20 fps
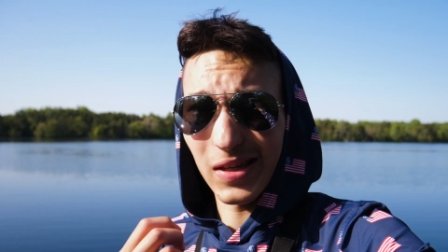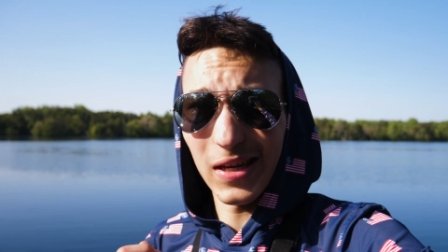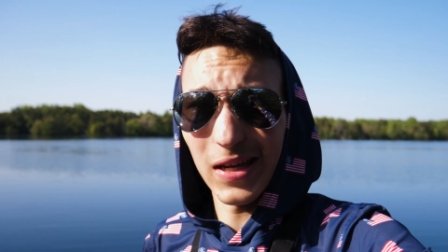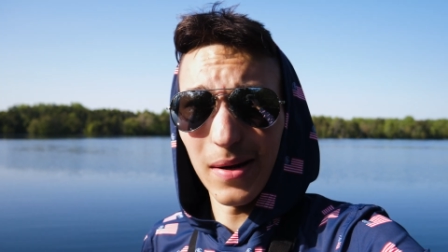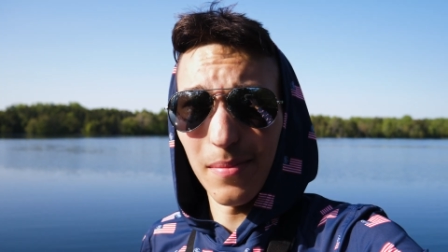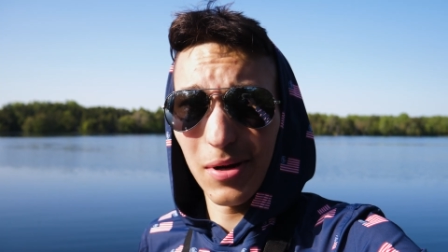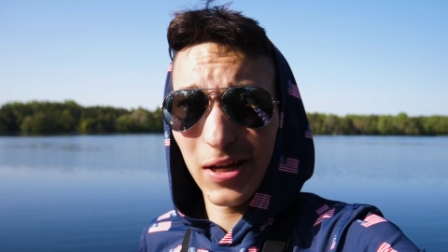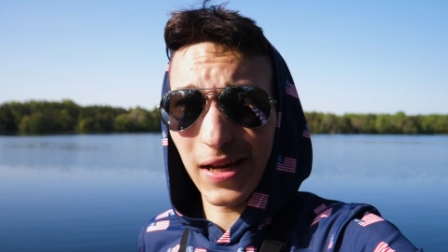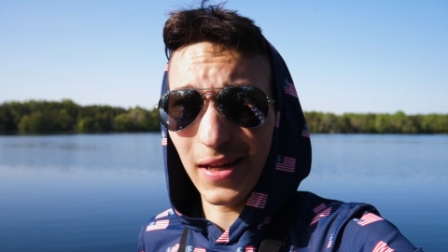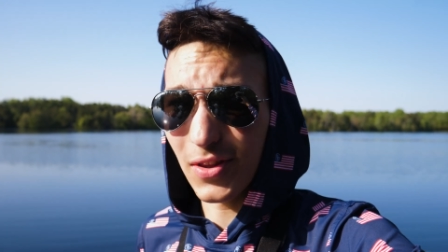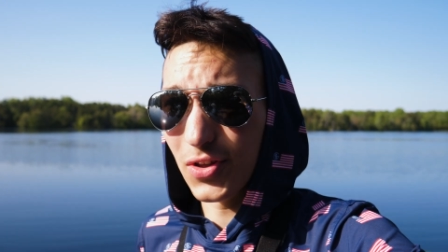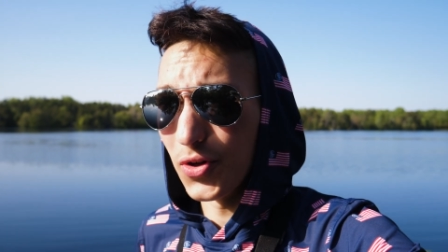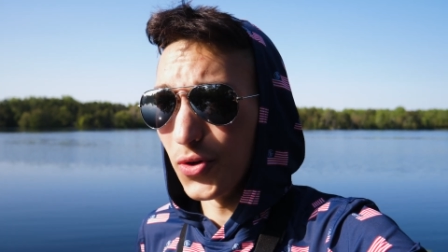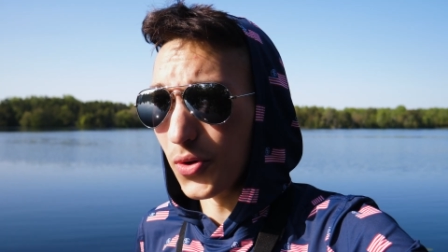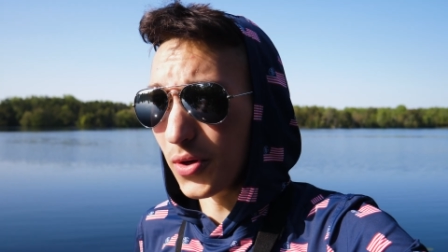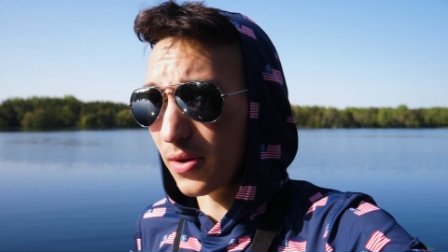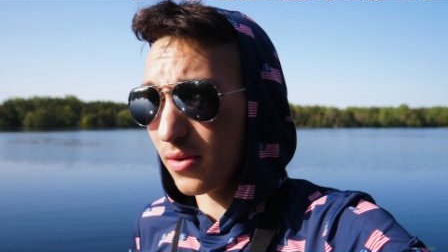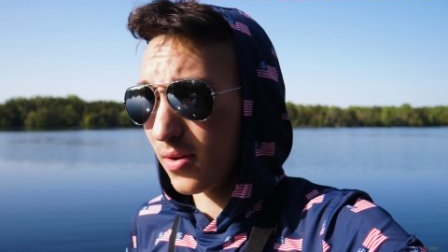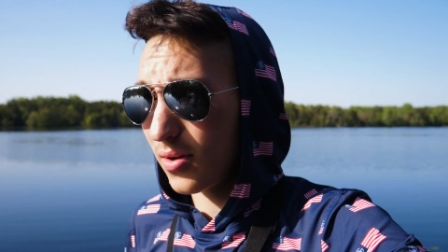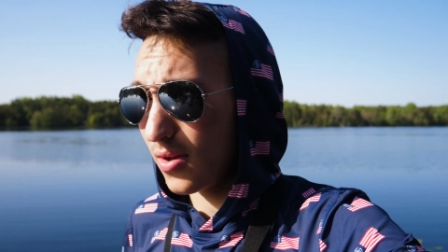and I'm gonna get
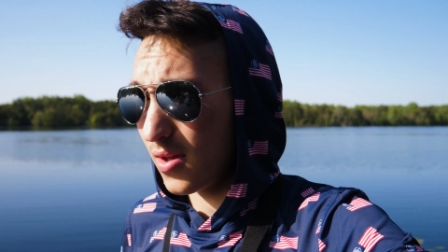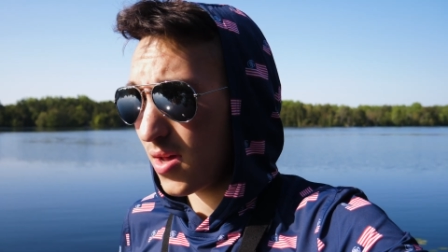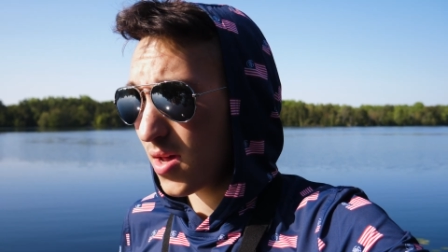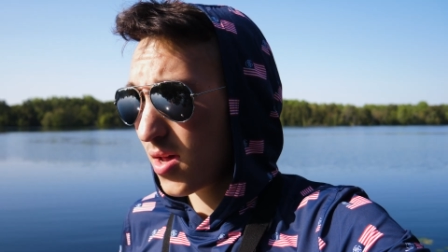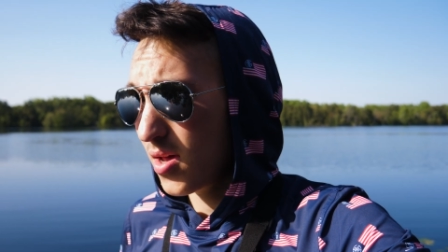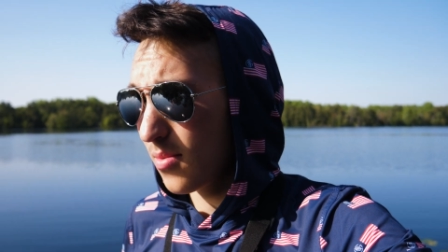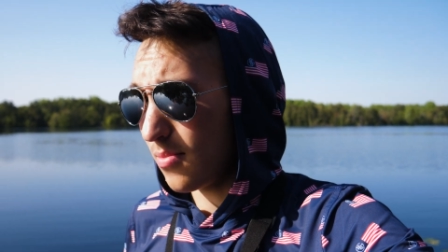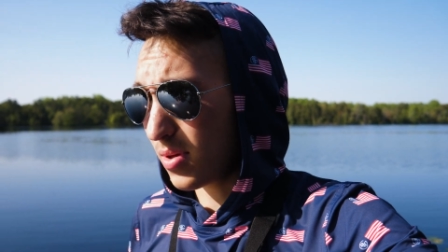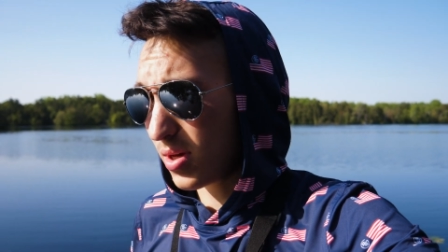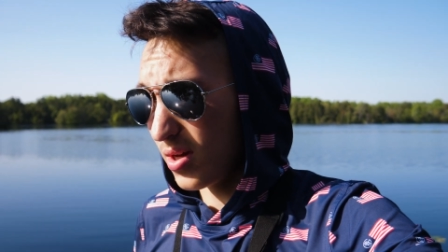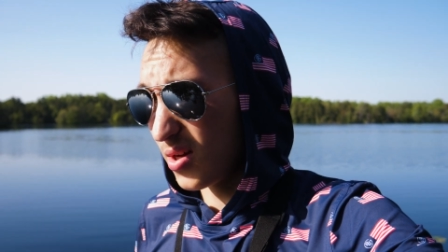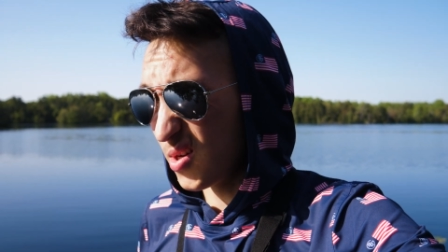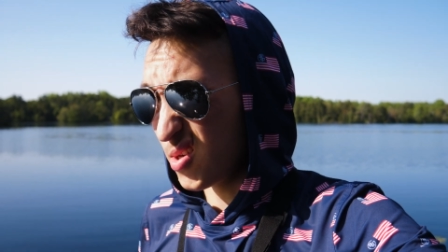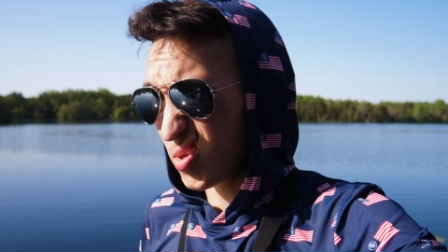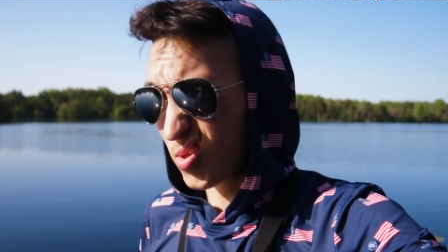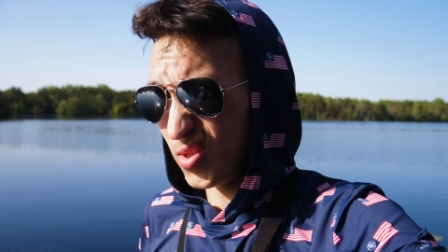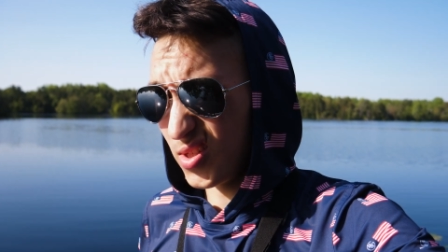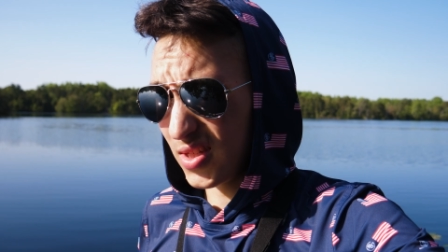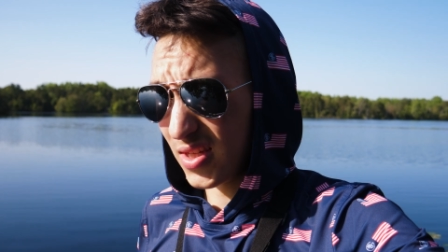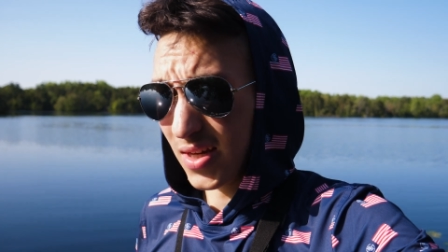to it
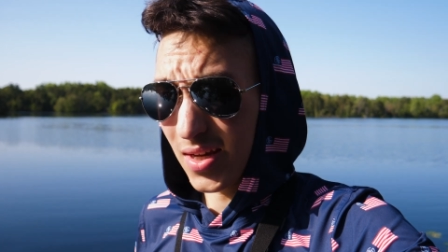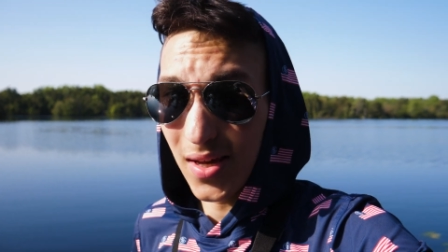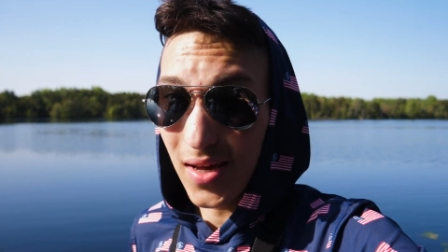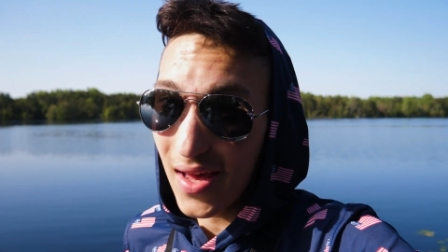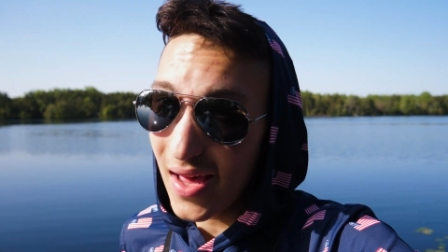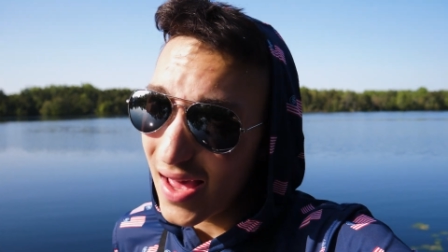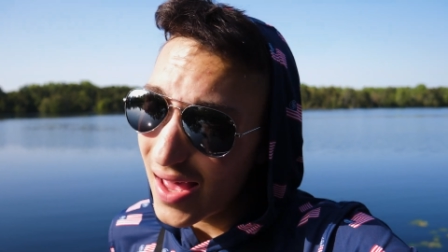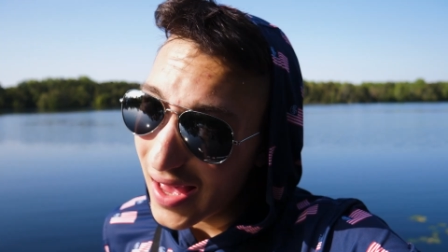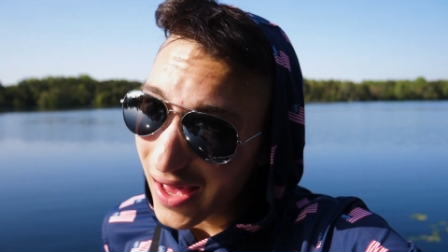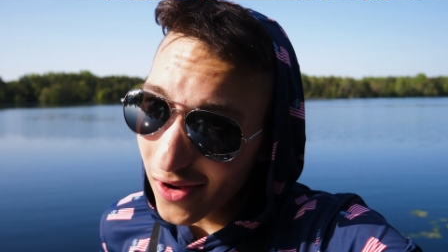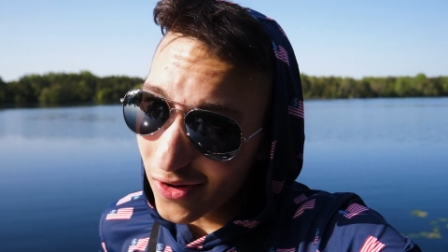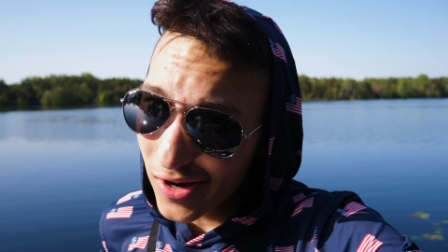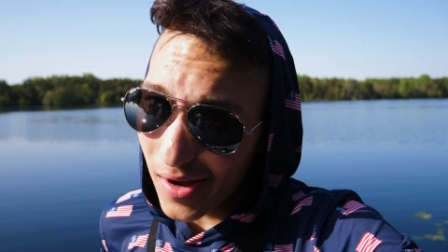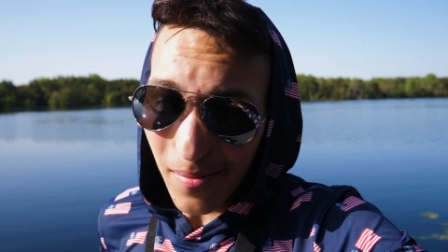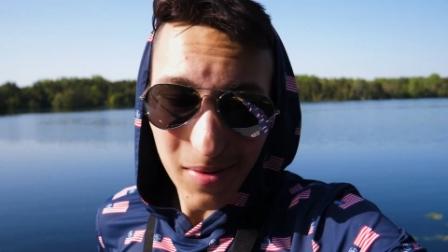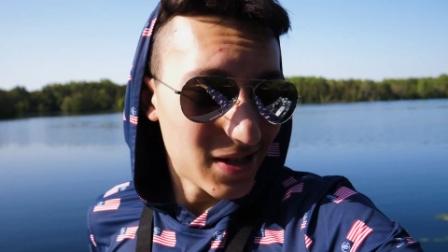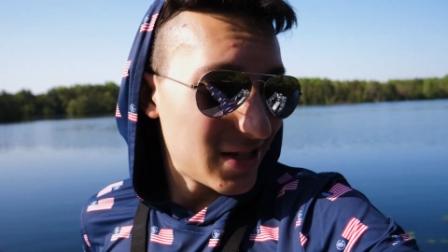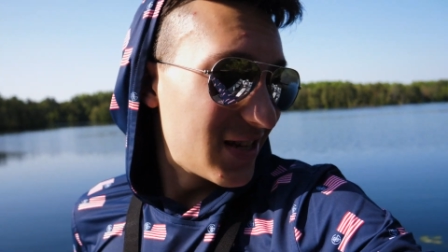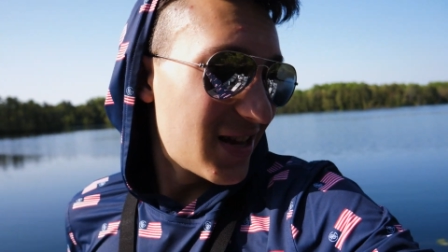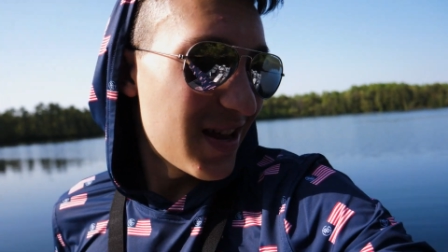because I don't
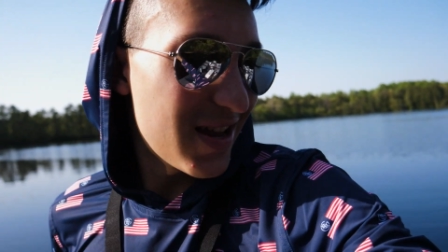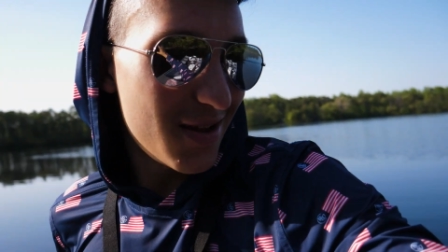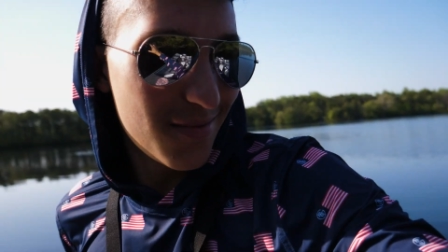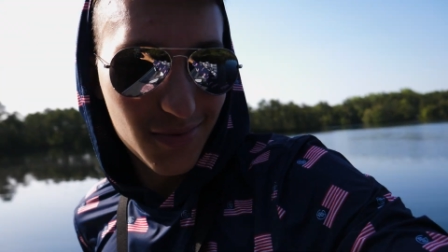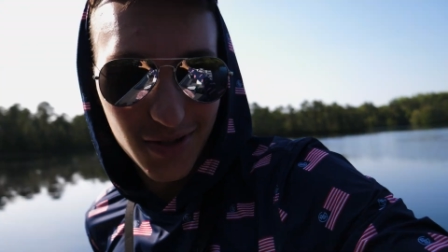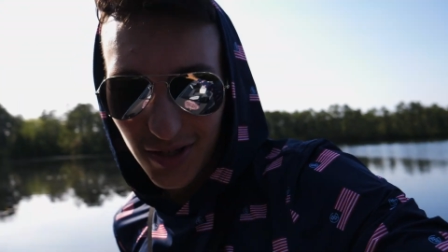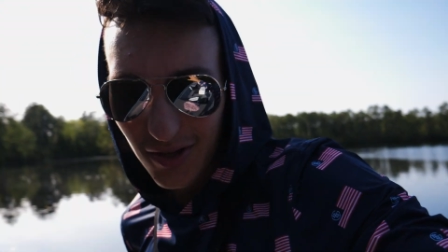got much time.